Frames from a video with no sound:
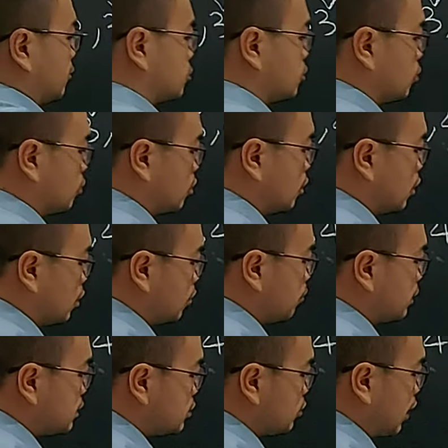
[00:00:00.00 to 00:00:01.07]
So
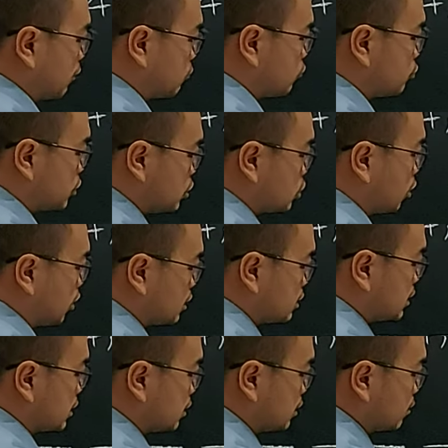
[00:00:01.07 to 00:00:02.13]
means you have 3 choice
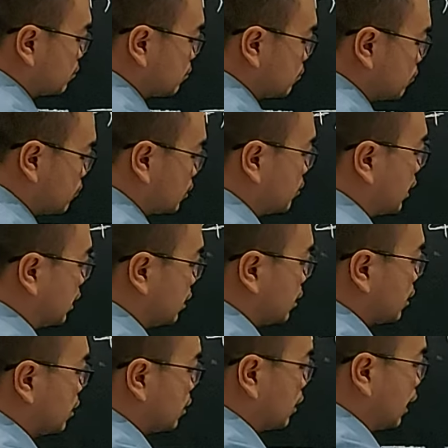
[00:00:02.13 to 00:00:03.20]
here, right?
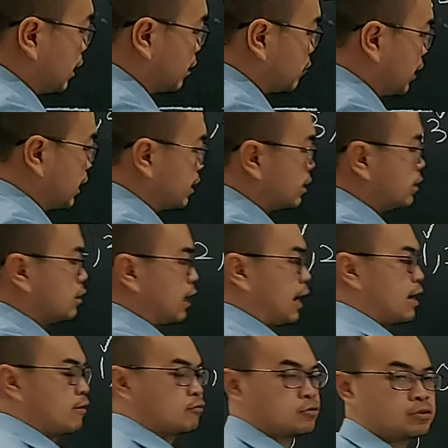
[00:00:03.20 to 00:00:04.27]
I write here, I
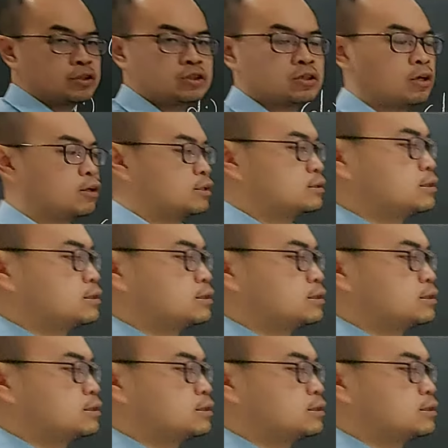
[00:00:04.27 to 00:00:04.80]
have 3 choice.